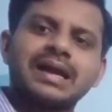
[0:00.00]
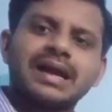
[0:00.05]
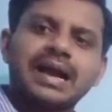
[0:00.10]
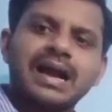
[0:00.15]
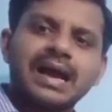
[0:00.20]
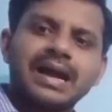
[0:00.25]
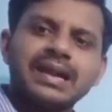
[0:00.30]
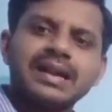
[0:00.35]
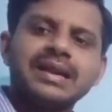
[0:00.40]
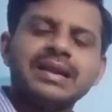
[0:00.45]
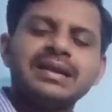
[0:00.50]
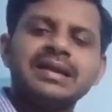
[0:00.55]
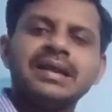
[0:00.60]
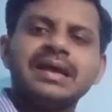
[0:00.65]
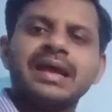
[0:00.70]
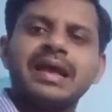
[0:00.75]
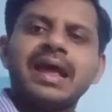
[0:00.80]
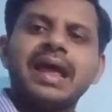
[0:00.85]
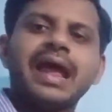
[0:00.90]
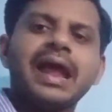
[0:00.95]

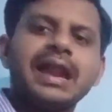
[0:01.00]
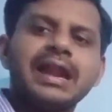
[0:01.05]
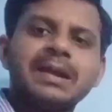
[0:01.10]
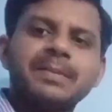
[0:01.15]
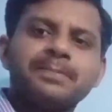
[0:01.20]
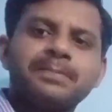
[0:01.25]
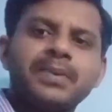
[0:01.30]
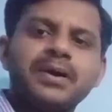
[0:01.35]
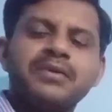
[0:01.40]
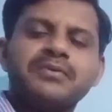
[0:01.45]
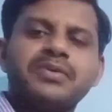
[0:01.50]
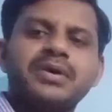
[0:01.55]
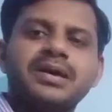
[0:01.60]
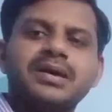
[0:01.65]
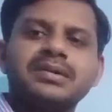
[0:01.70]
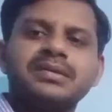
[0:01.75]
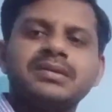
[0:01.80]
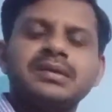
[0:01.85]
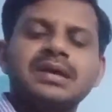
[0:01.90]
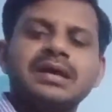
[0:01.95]
current and
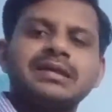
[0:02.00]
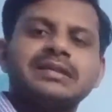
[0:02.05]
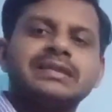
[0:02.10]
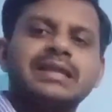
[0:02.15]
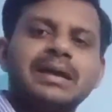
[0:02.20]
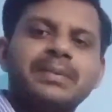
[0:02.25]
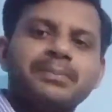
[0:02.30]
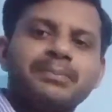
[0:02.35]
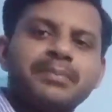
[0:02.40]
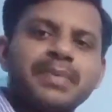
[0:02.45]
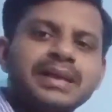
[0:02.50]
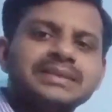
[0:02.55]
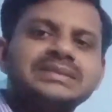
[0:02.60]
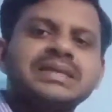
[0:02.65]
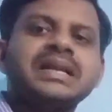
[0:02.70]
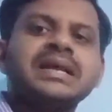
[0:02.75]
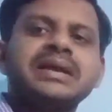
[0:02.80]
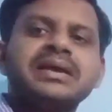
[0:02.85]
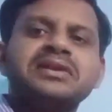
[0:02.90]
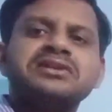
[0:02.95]
power, the
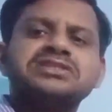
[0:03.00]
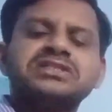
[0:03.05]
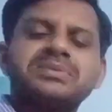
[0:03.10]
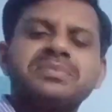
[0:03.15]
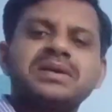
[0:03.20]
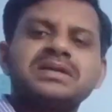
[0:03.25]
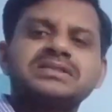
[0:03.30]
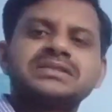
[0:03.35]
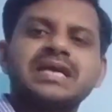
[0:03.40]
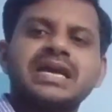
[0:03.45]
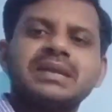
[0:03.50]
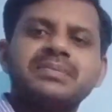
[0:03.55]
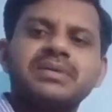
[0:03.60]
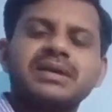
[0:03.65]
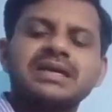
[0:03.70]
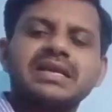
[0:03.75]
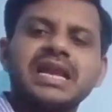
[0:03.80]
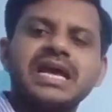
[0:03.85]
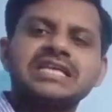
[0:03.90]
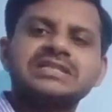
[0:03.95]
measuring instruments can
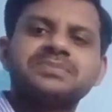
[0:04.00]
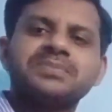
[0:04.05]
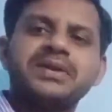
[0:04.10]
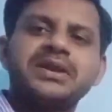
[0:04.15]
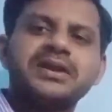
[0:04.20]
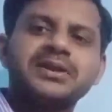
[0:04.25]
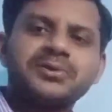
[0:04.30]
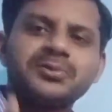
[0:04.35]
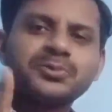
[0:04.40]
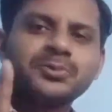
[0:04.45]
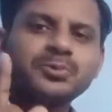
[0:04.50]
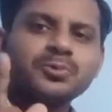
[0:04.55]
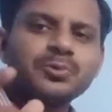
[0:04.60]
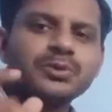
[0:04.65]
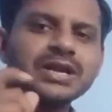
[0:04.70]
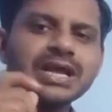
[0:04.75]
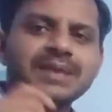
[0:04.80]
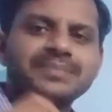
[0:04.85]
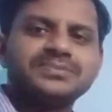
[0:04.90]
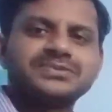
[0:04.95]
be classified into
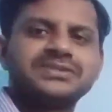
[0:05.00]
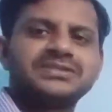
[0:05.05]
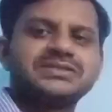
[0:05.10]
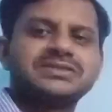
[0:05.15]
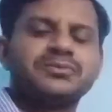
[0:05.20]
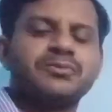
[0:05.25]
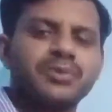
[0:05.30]
two types.